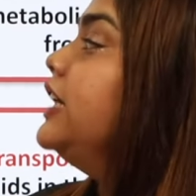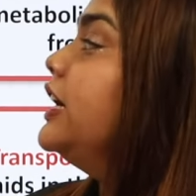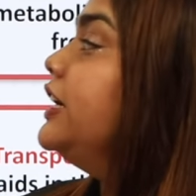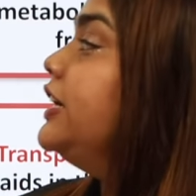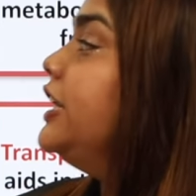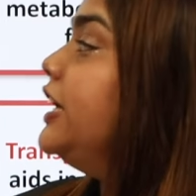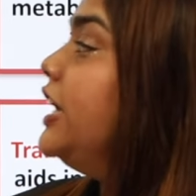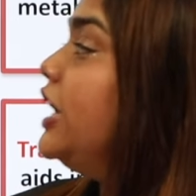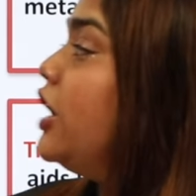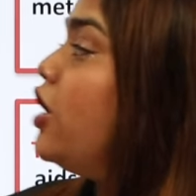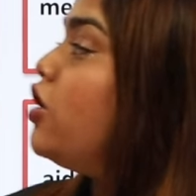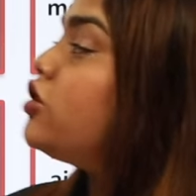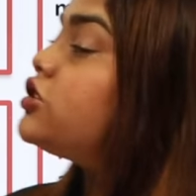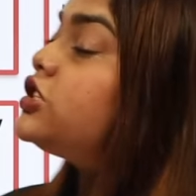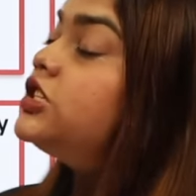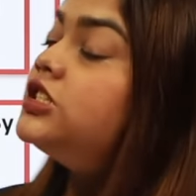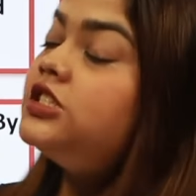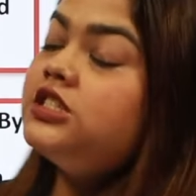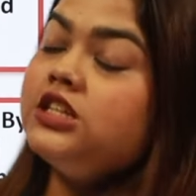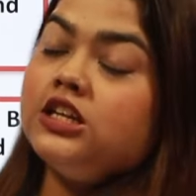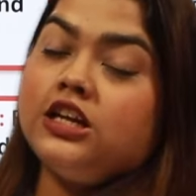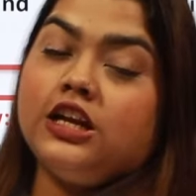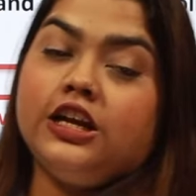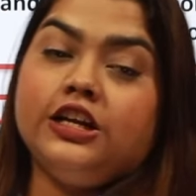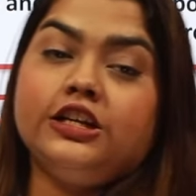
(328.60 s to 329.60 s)
the
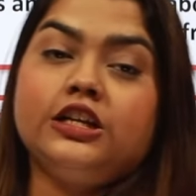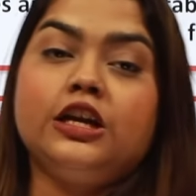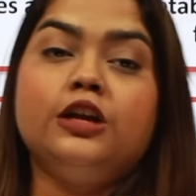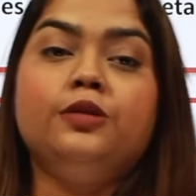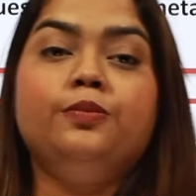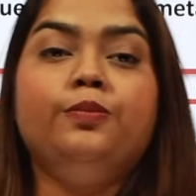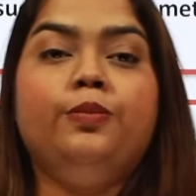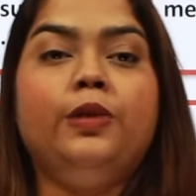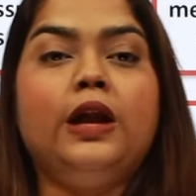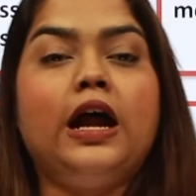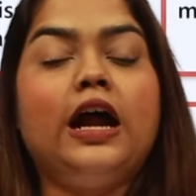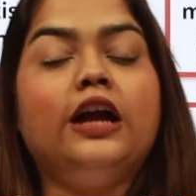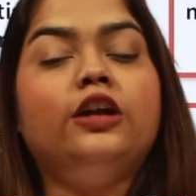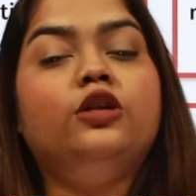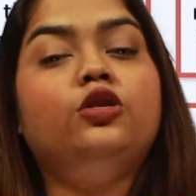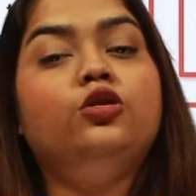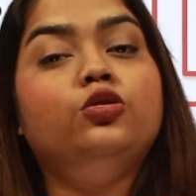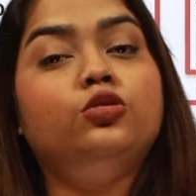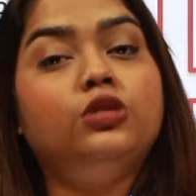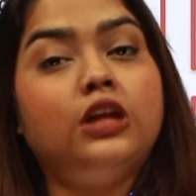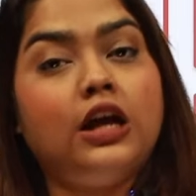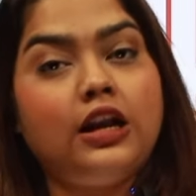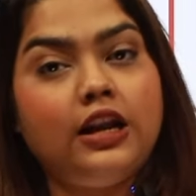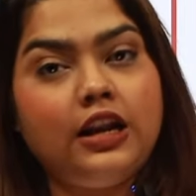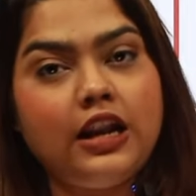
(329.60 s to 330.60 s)
deoxygenated blood
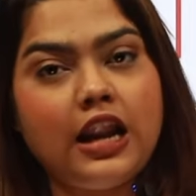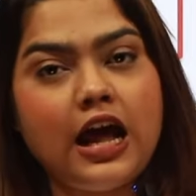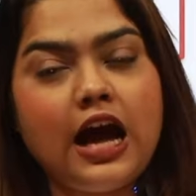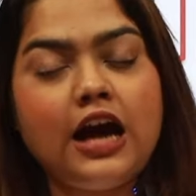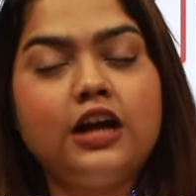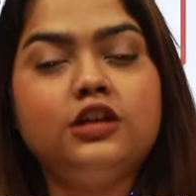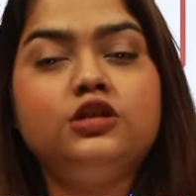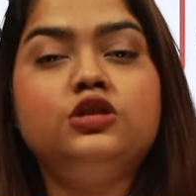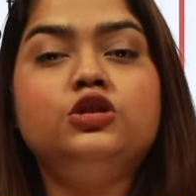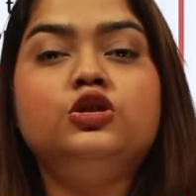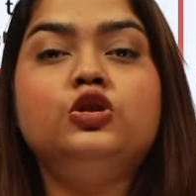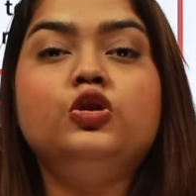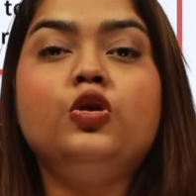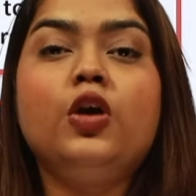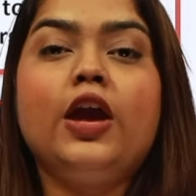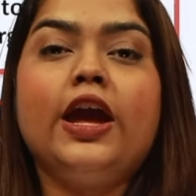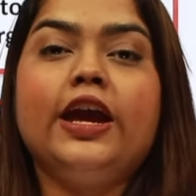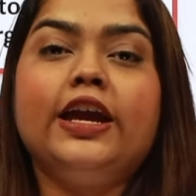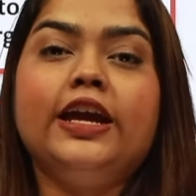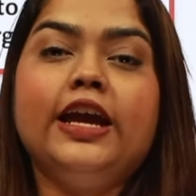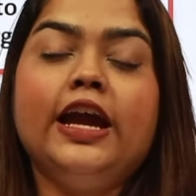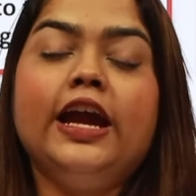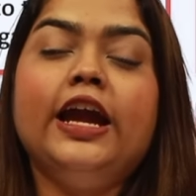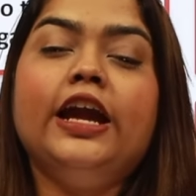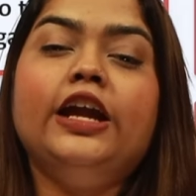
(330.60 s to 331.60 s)
to the lungs to
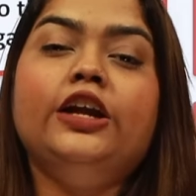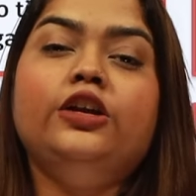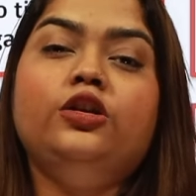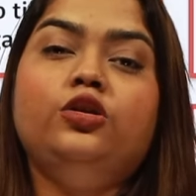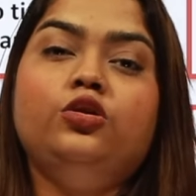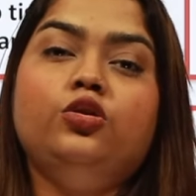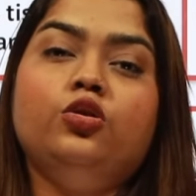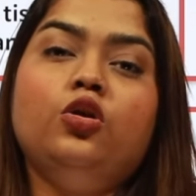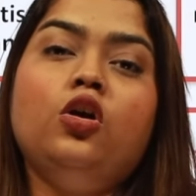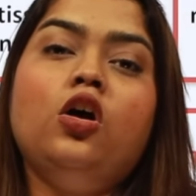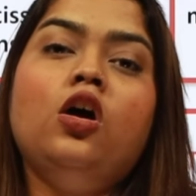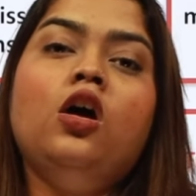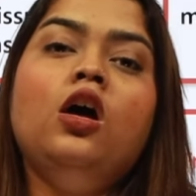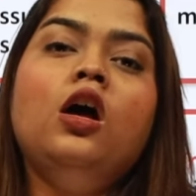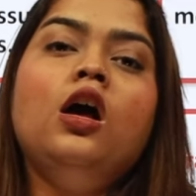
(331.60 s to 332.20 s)
again to